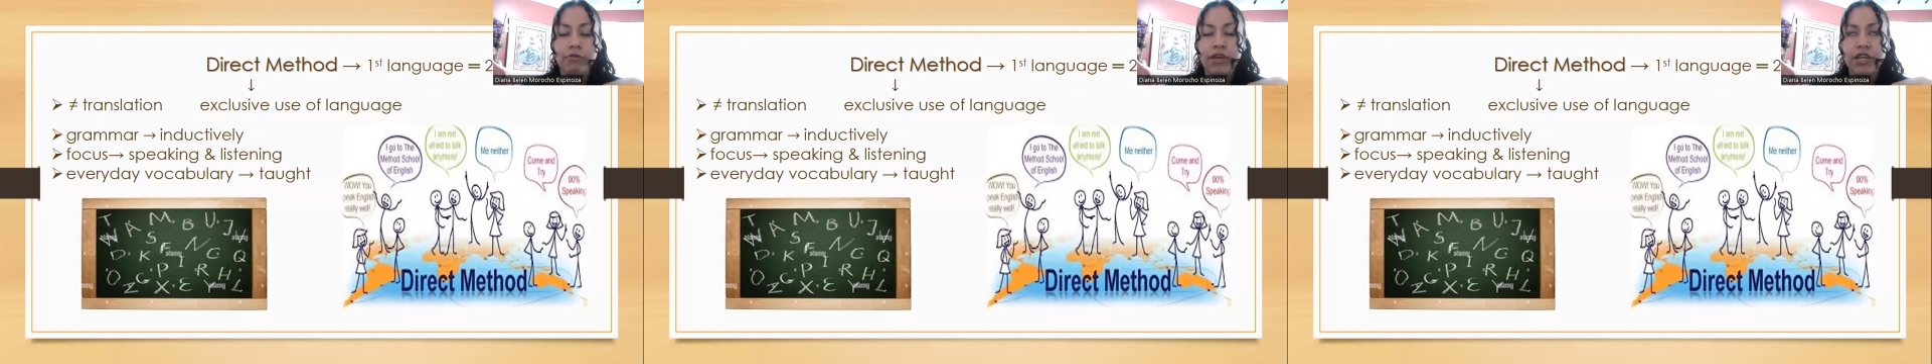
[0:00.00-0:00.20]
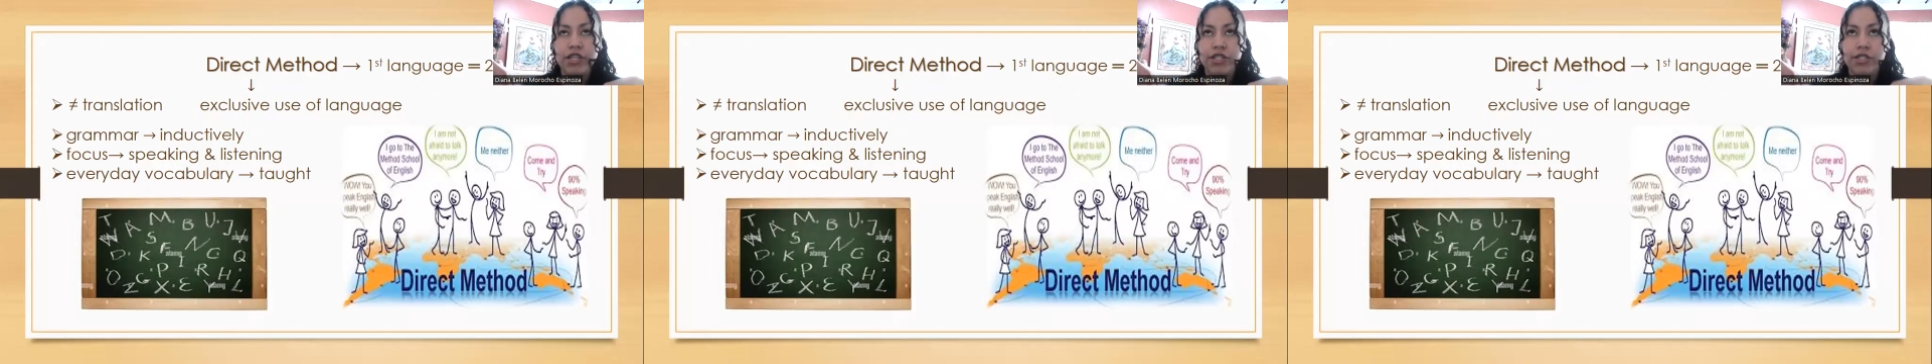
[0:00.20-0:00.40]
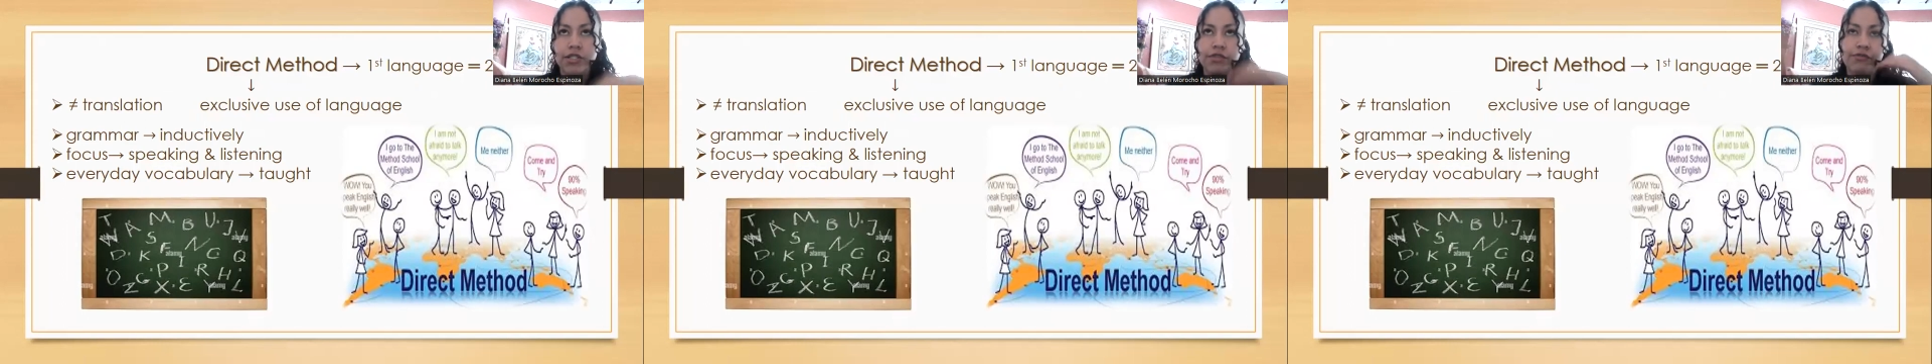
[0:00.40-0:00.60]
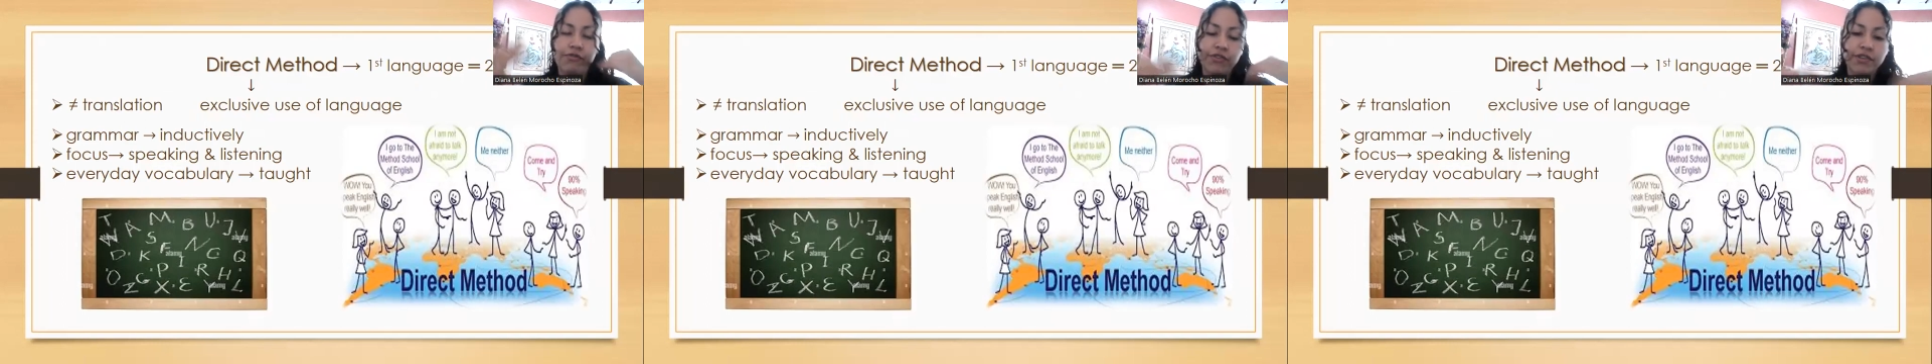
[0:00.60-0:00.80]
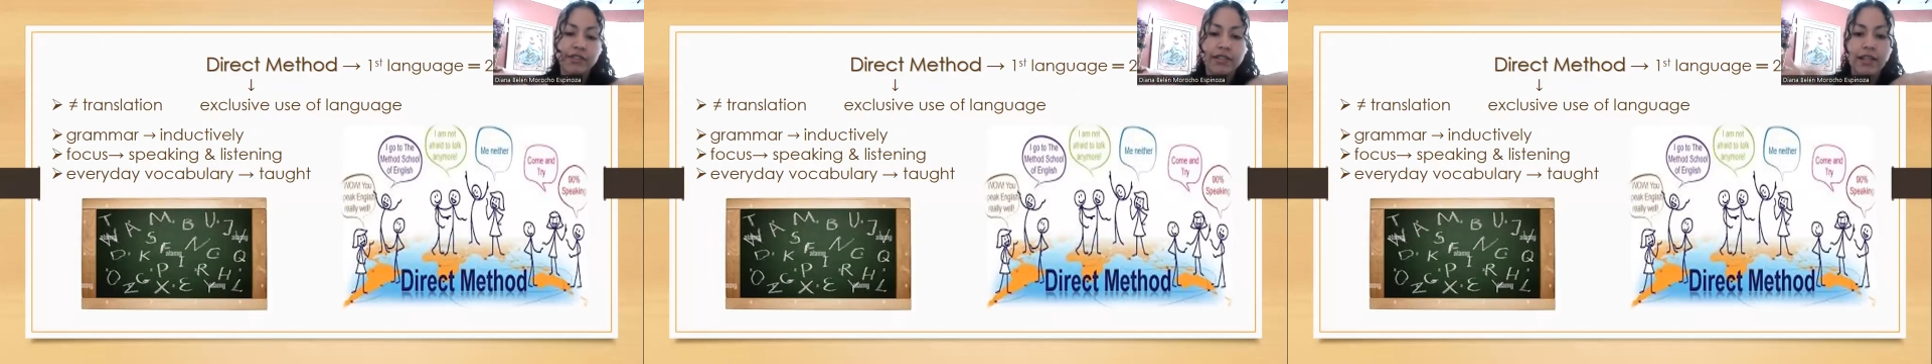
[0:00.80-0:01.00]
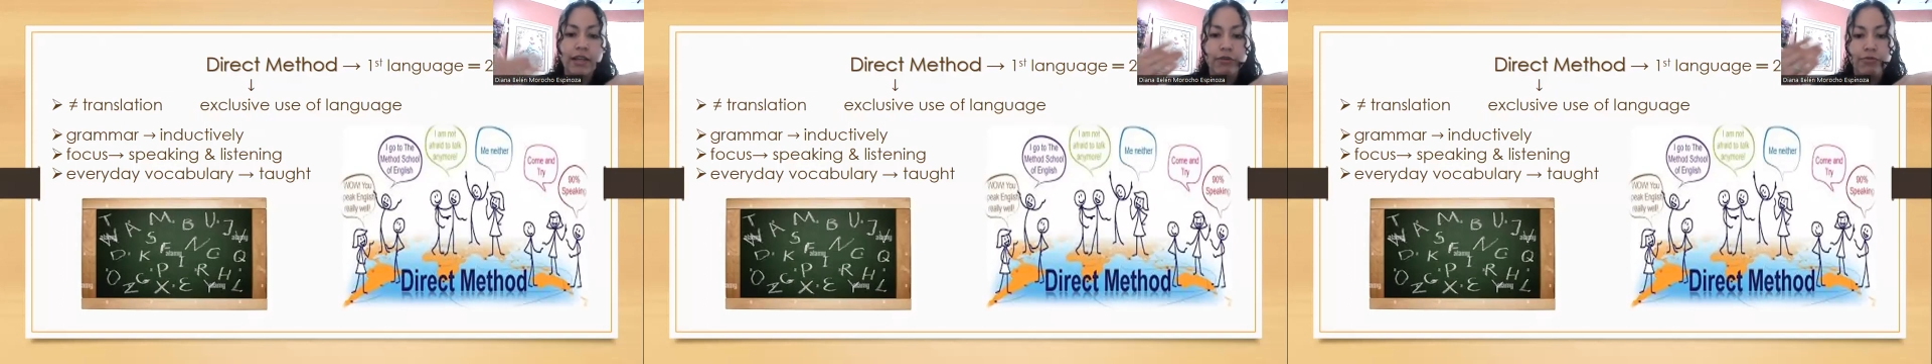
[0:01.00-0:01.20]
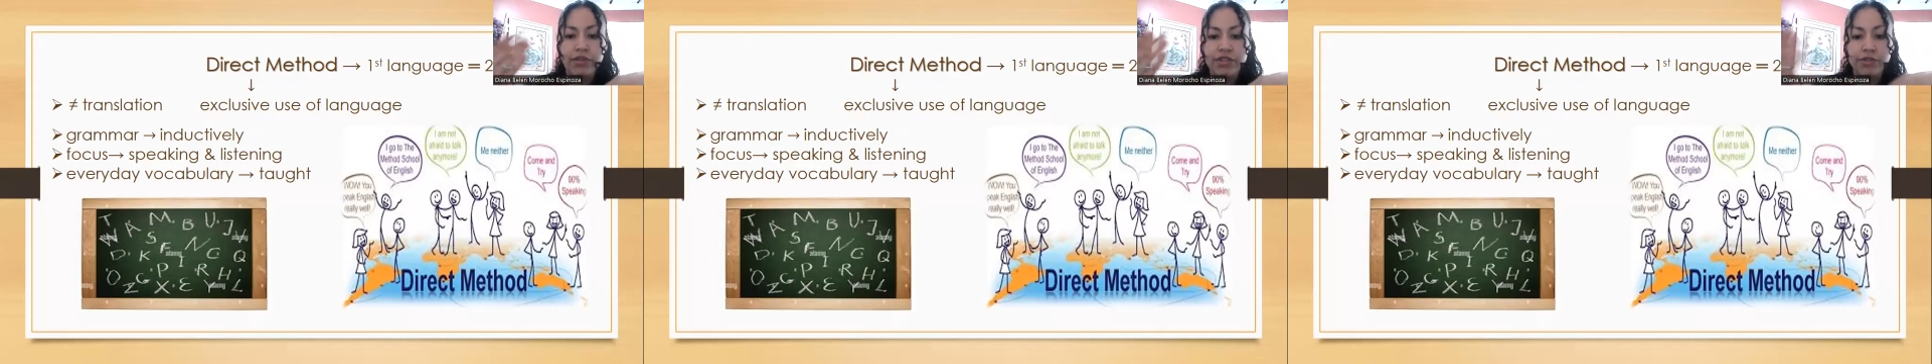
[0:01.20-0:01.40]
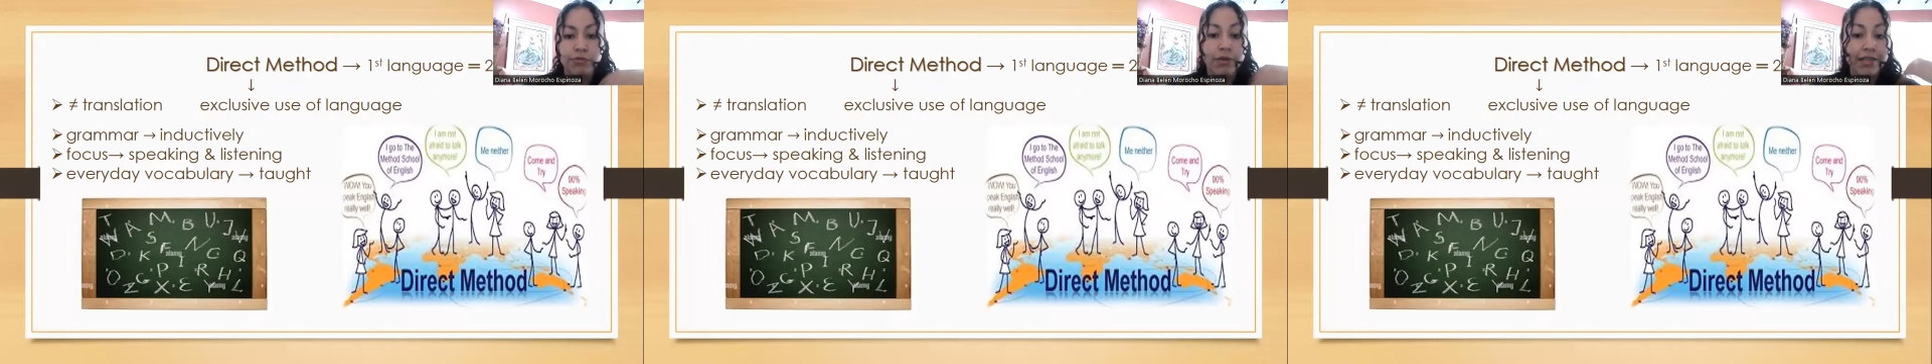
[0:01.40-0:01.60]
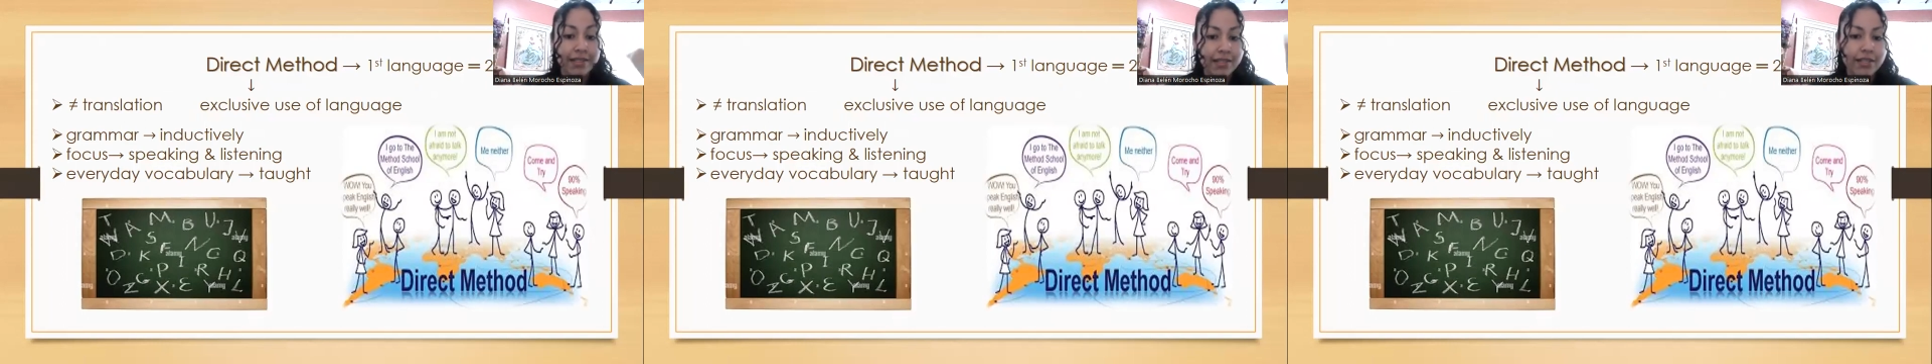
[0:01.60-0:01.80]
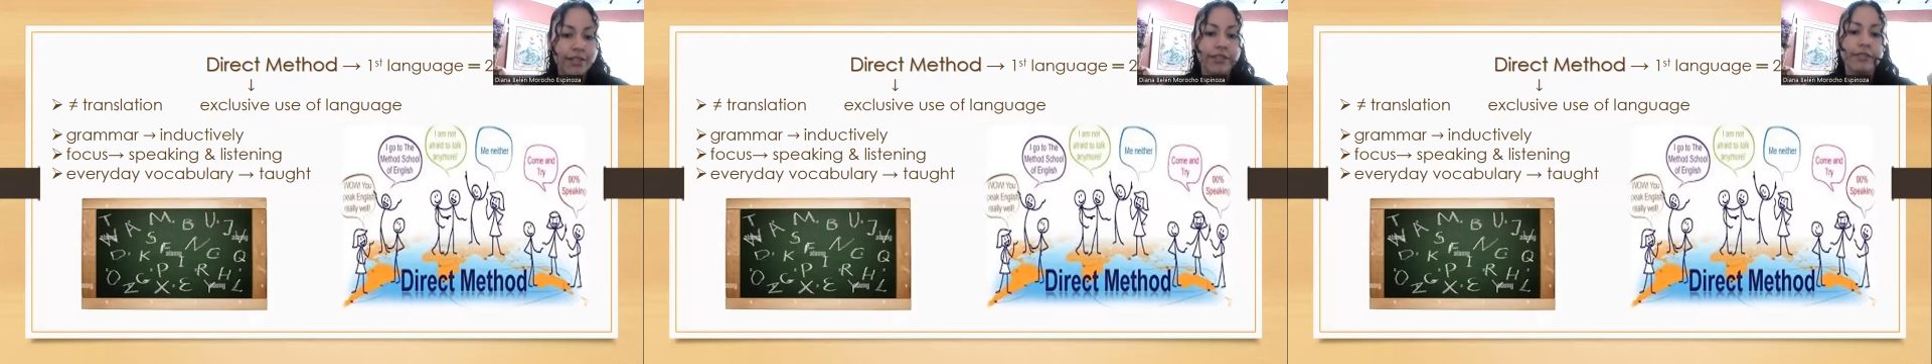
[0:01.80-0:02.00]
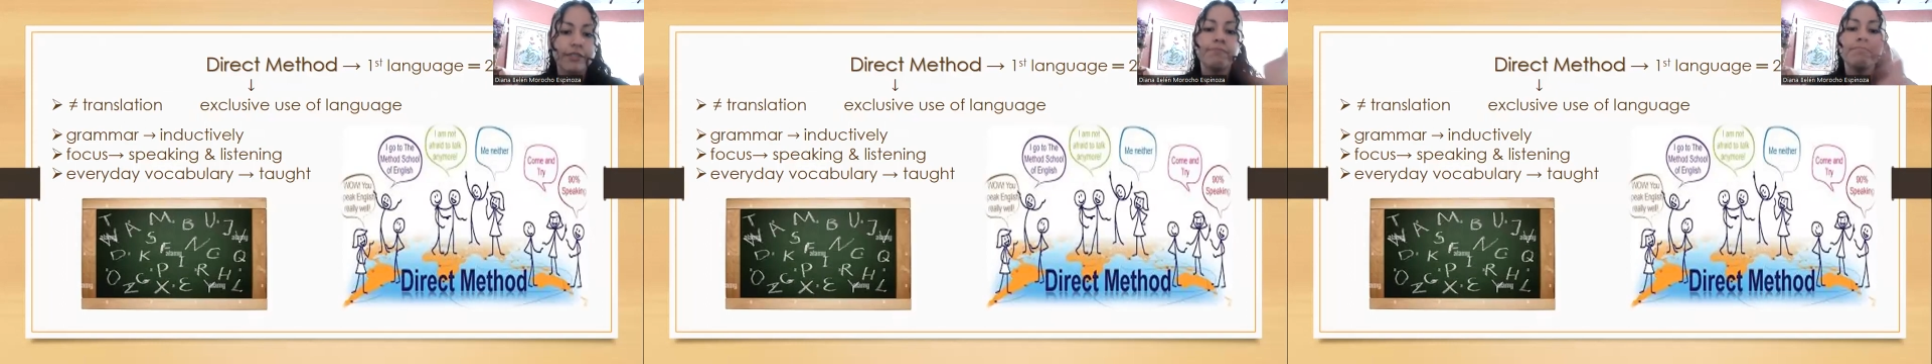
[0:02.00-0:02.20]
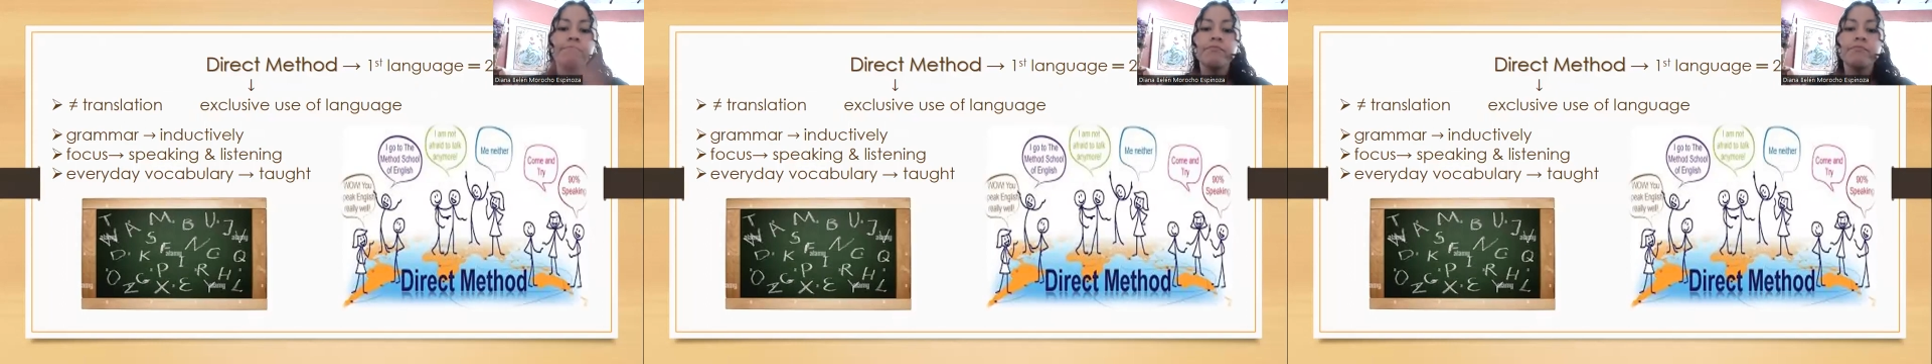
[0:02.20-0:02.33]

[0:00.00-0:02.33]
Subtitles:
which the first language was learned.